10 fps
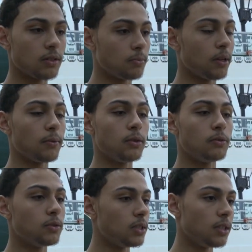playing with a
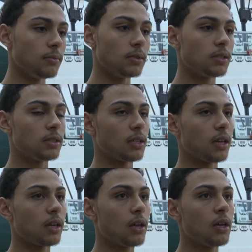new team. It's just
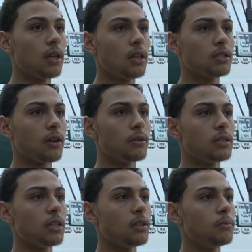like it's
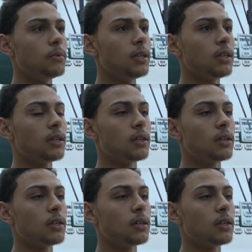always a little bit